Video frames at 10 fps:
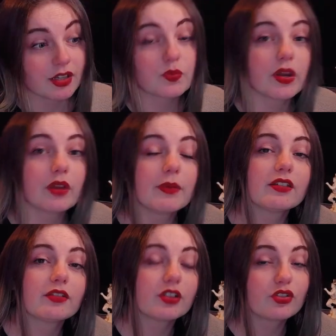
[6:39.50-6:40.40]
bear in mind,
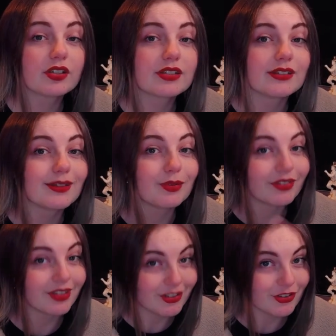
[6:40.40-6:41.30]
a ritual doesn't need to be
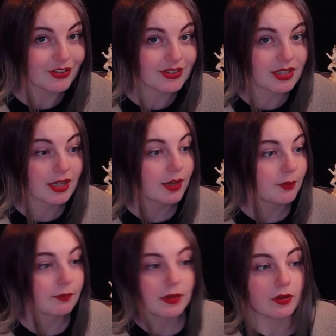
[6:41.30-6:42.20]
religious.
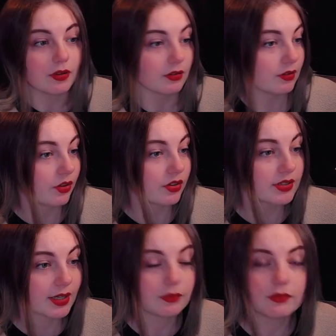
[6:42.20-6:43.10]
People all the
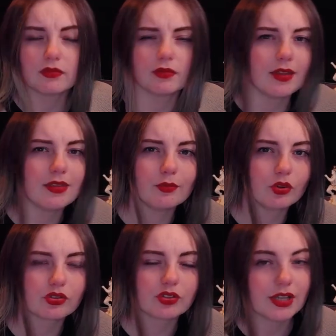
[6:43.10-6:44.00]
time in the
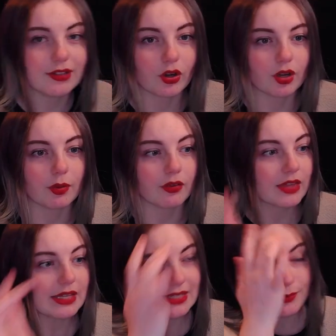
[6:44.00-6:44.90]
modern day talk about, oh,
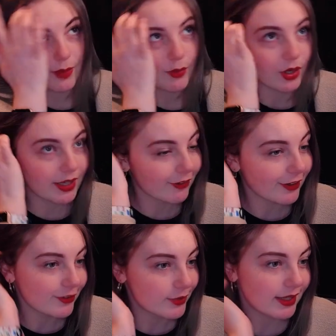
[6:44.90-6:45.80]
this is my morning
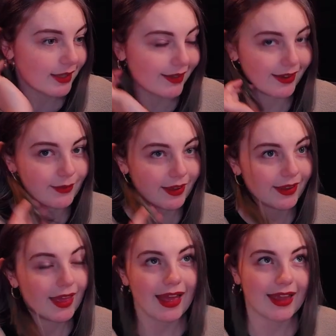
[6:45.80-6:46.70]
ritual. I
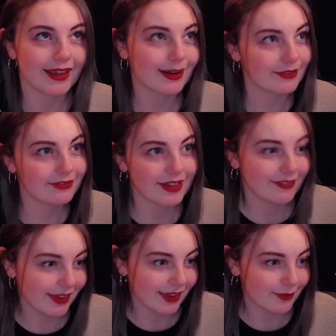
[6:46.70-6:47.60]
get up at 5
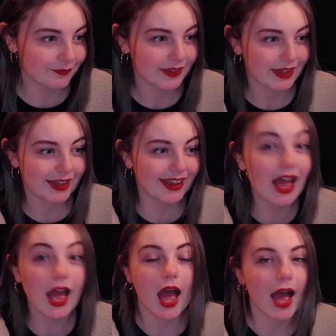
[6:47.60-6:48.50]
a.m.
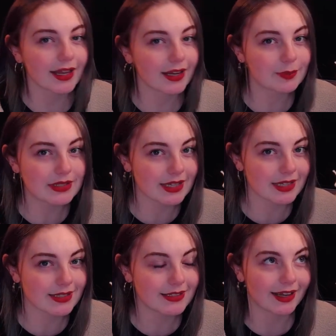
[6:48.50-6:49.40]
I get up at
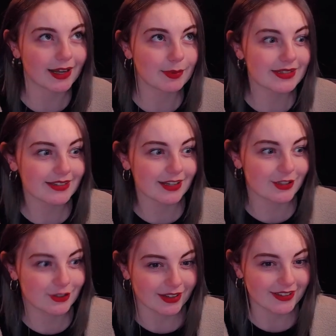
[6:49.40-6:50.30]
6. I get up at 6, I
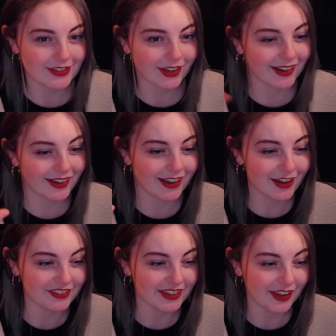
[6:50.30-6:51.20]
stretch. I get a coffee. I